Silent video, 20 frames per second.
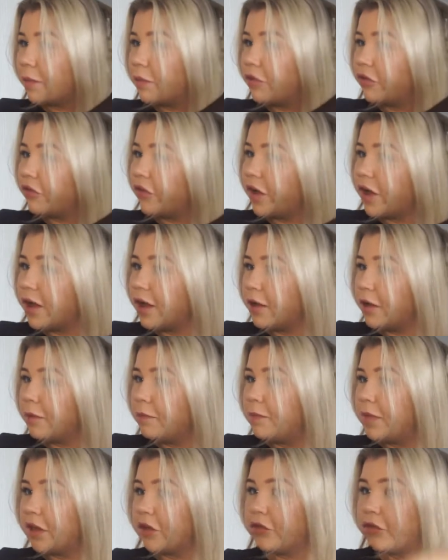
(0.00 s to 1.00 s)
prefer
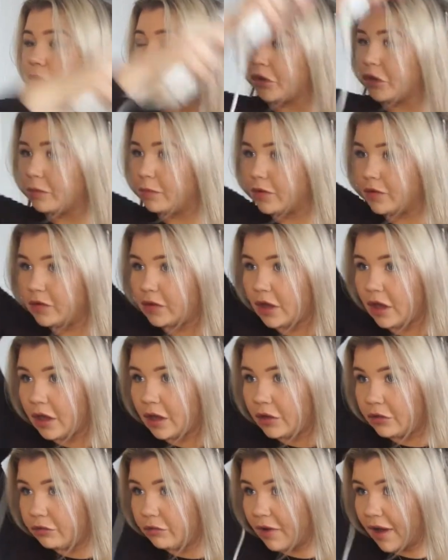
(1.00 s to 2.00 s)
big voluminous
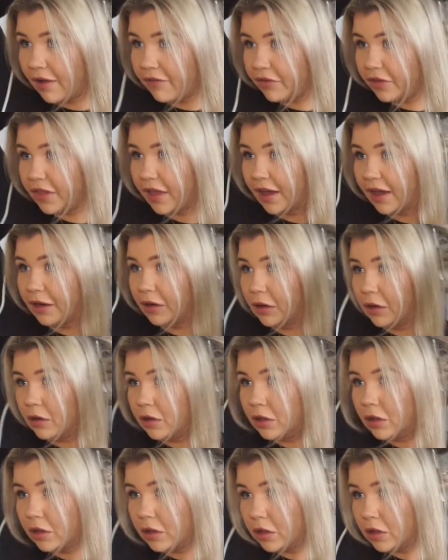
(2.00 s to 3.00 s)
curls rather than
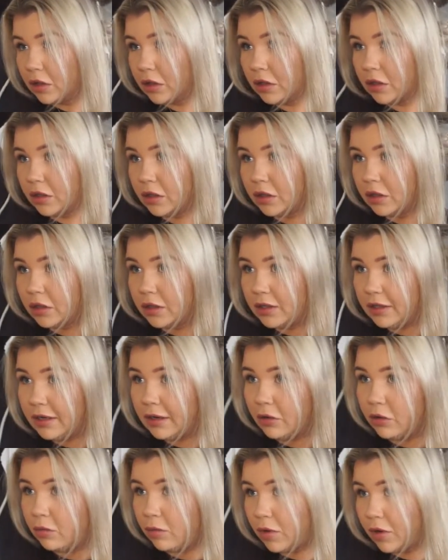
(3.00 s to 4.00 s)

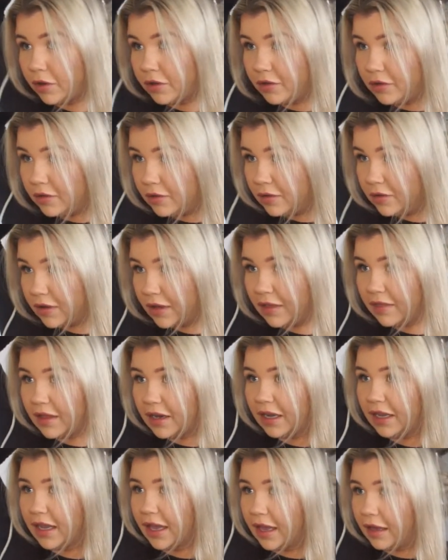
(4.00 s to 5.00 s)
little ones. And
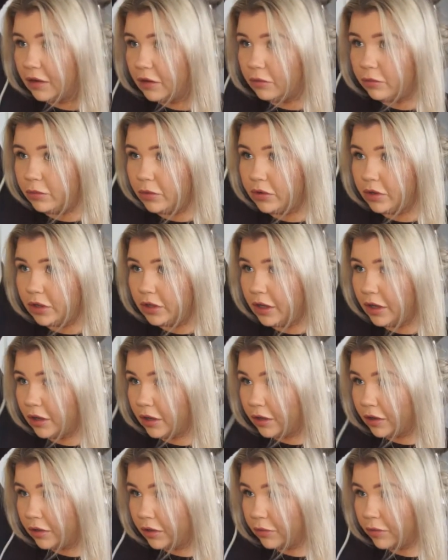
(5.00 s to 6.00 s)
then again, we're going to
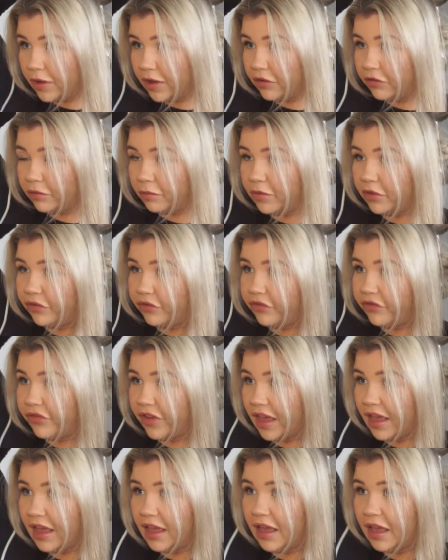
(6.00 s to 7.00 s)
curl away from the
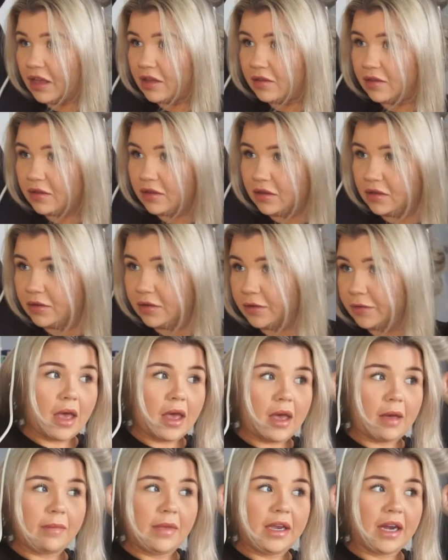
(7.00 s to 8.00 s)
face.
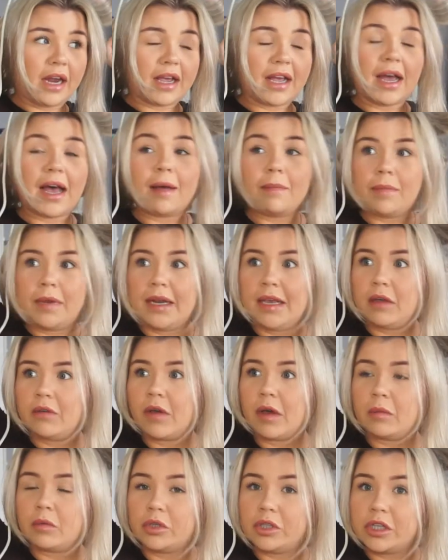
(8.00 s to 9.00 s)
Yeah, I mean, I can't believe
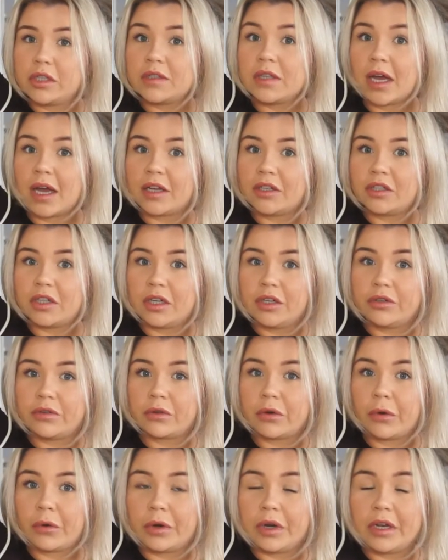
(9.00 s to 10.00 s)
how much it's actually
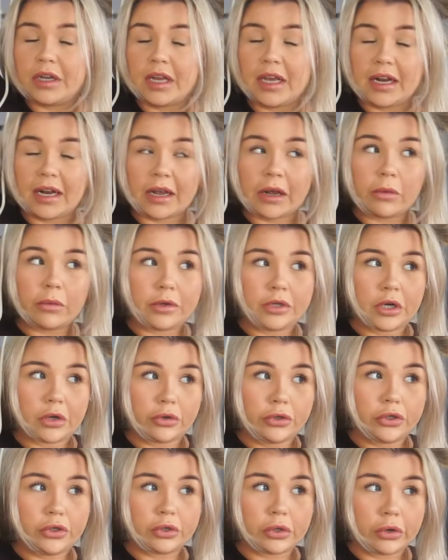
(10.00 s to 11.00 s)
snowing today. Like, I wish I
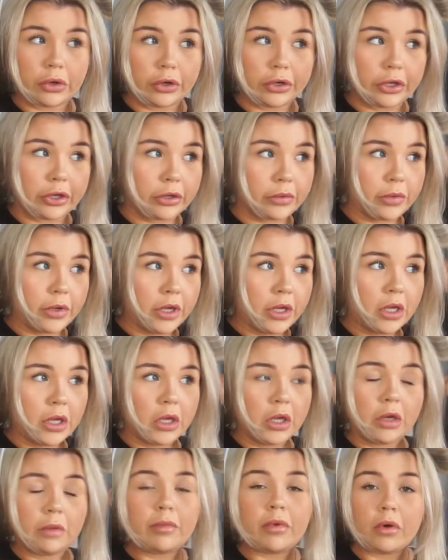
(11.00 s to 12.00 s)
could show you.
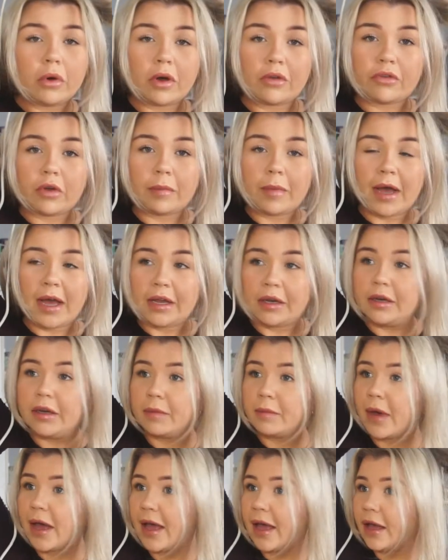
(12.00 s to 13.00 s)
But I've got my hand
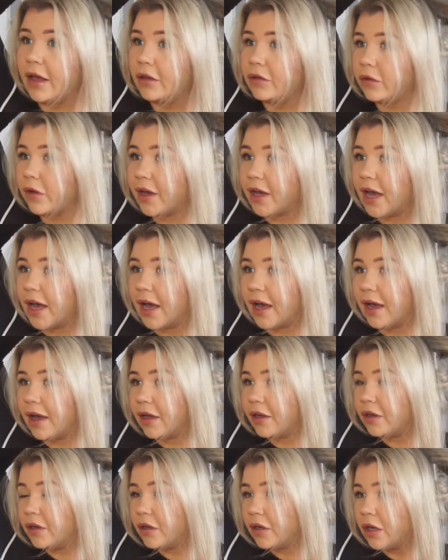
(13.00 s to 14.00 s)
in my hair, so I
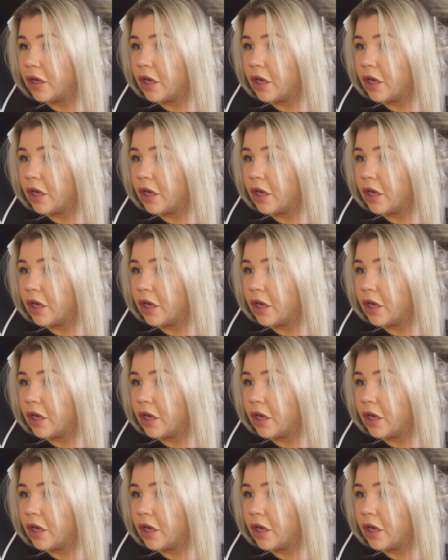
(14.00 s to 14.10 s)
can't.